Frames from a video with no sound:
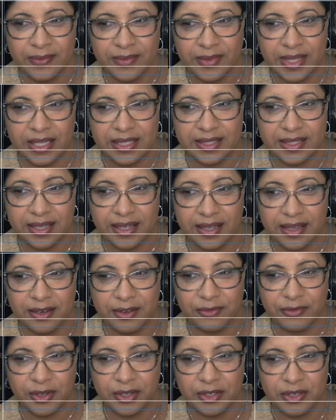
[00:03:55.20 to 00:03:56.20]
is taking a
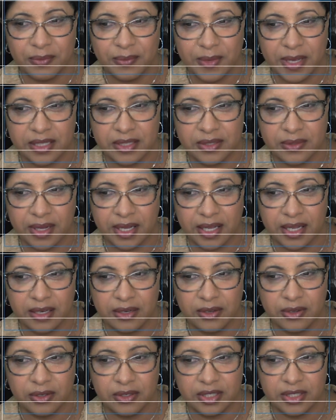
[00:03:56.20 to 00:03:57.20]
photo of me so I can
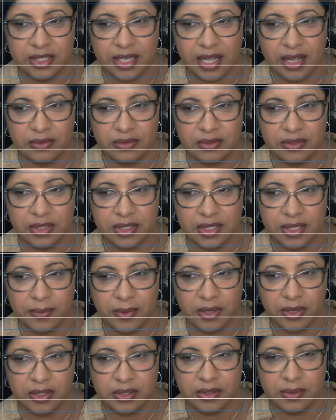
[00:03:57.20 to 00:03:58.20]
go down to the
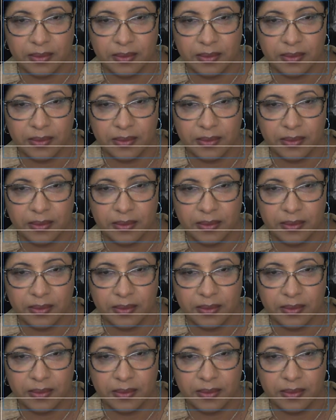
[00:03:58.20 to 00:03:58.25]
bottom